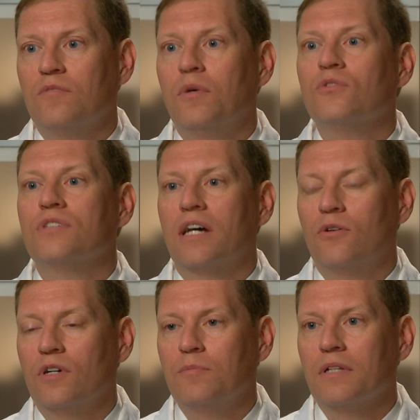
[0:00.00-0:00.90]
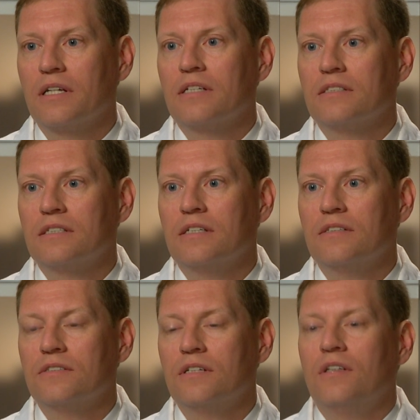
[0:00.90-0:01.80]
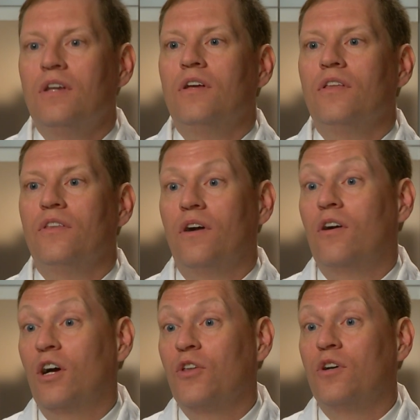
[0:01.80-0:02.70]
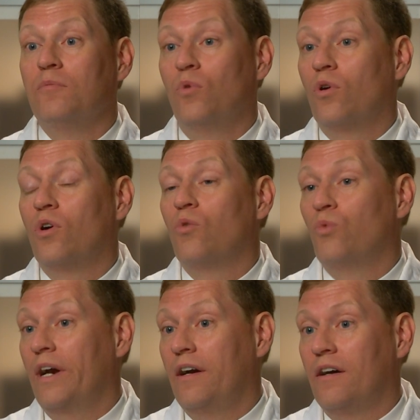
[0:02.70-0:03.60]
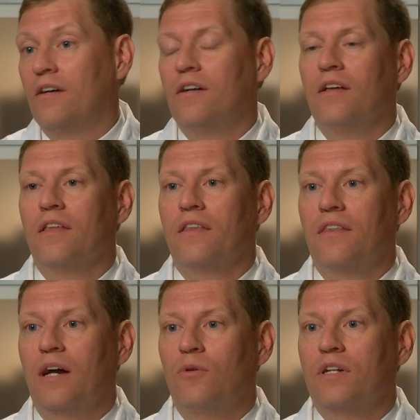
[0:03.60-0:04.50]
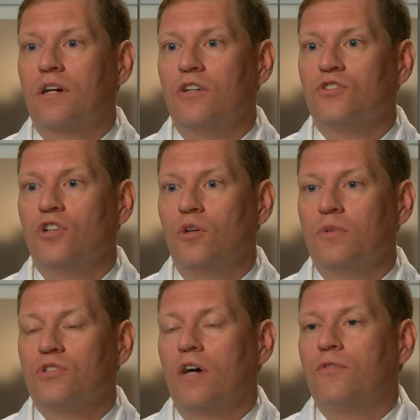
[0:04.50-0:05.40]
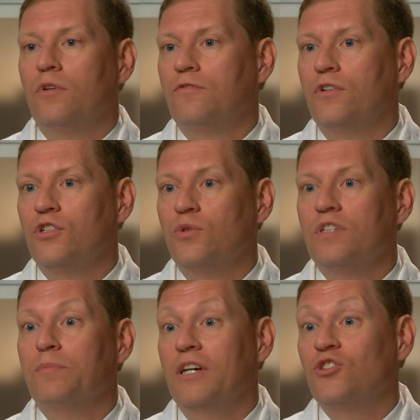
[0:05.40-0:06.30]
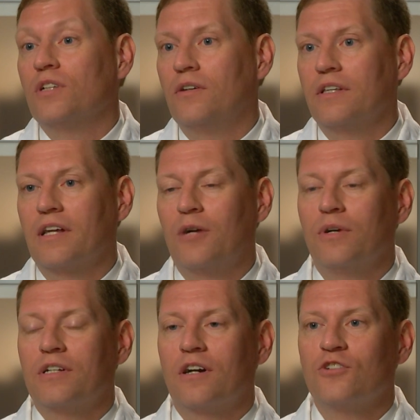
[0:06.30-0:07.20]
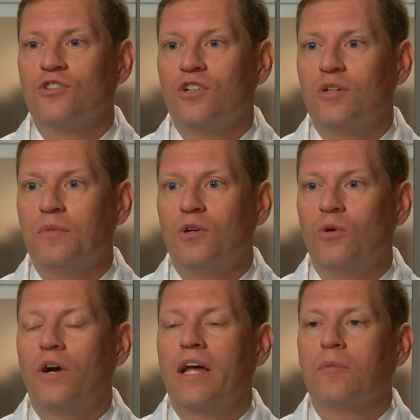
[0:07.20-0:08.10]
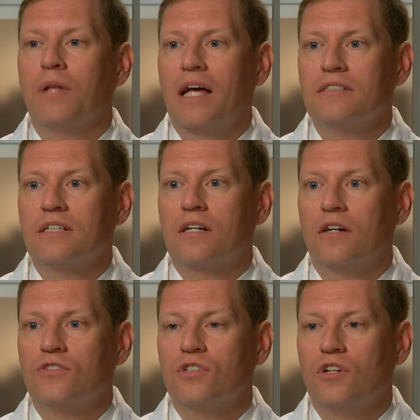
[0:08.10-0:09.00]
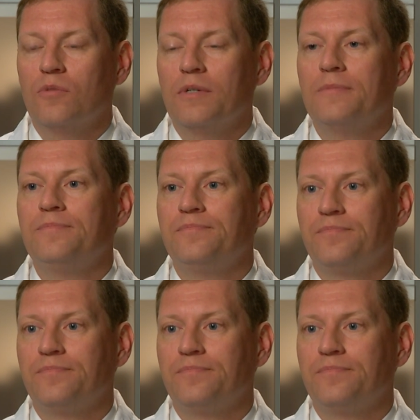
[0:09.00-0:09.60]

of most thyroid malignancies. There are other more rare thyroid carcinomas, often referred to as medullary thyroid carcinoma or anaplastic carcinoma.